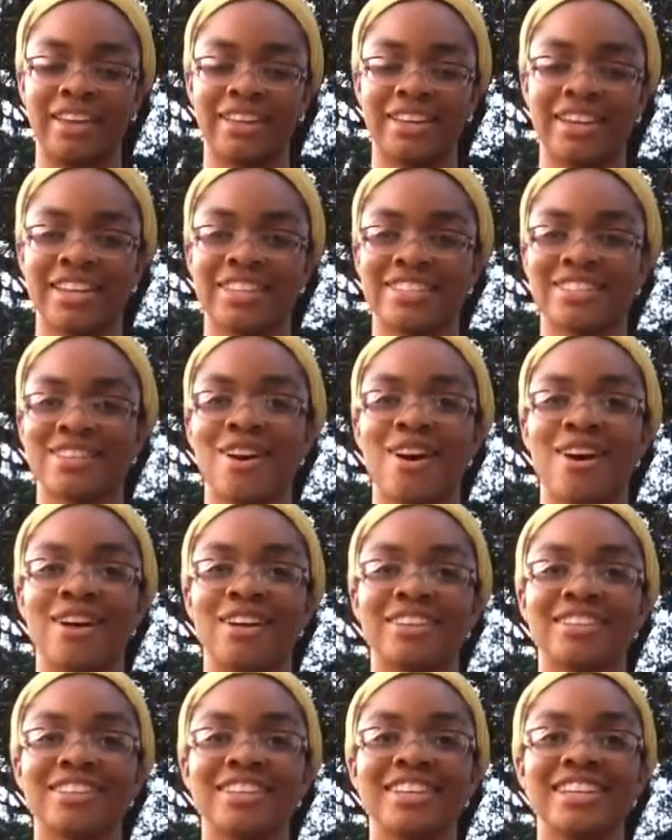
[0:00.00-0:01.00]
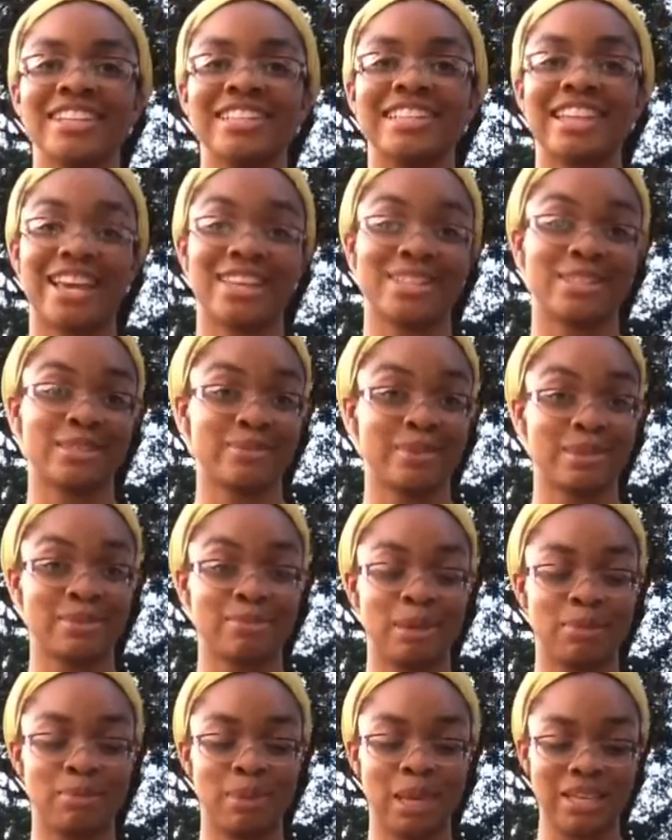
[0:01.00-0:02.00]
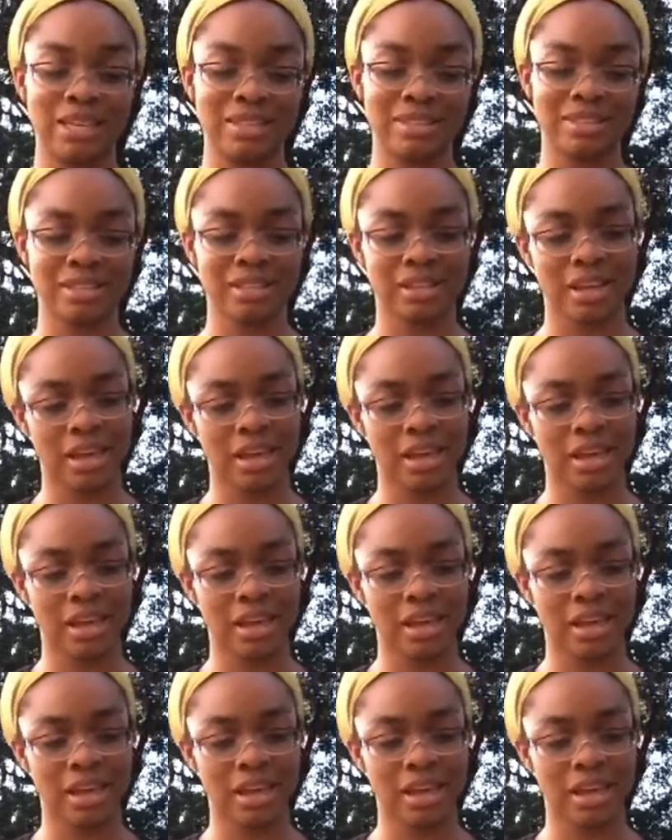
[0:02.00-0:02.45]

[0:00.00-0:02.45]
and it's called Dance With Me Beast.